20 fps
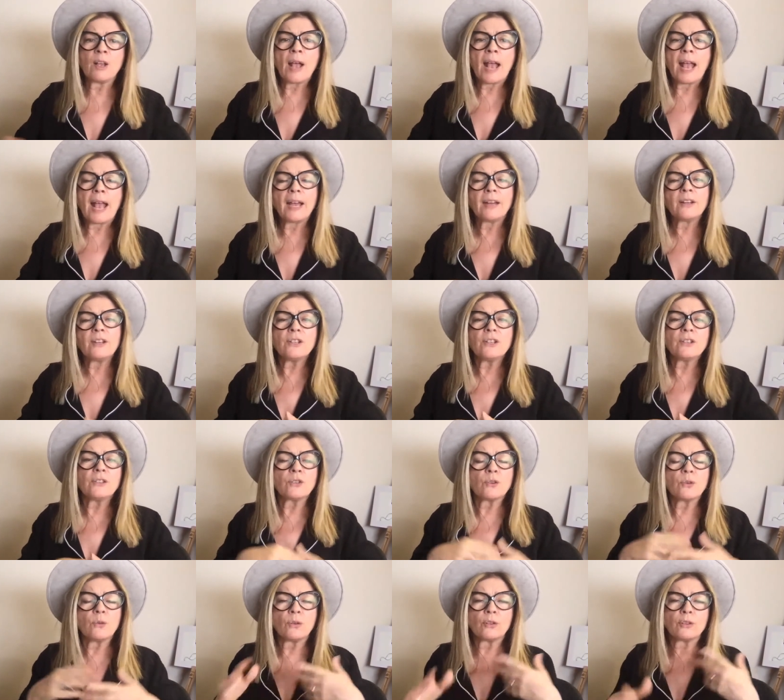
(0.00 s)
How do you
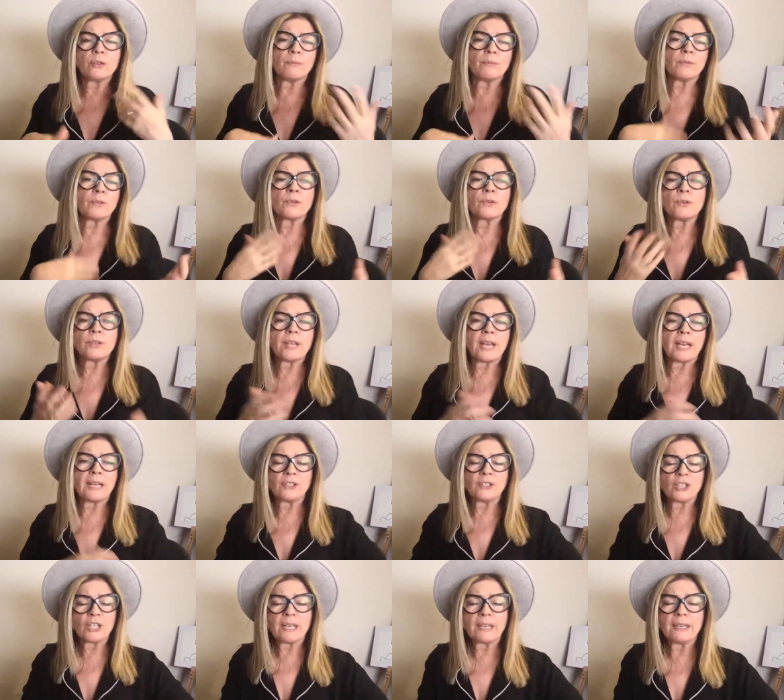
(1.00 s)
talk them through that
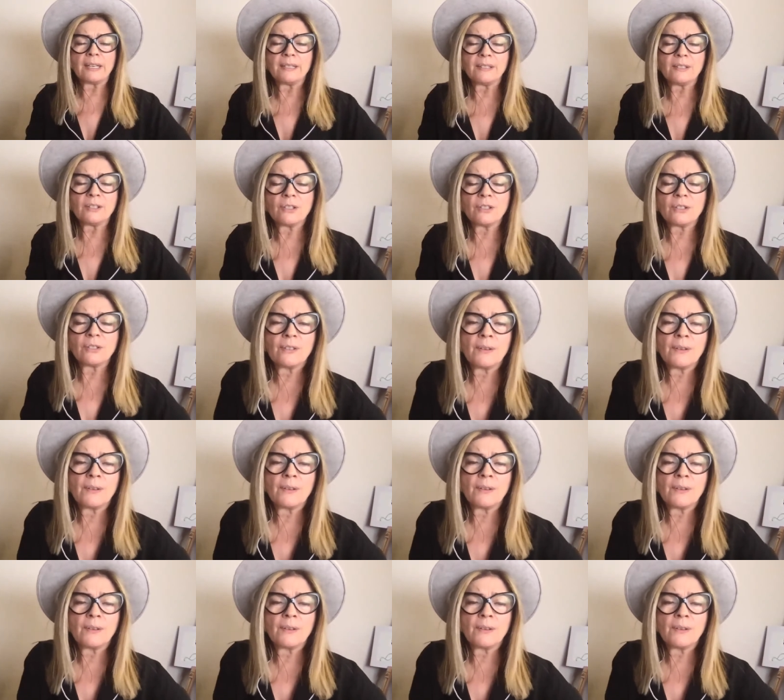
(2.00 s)
change?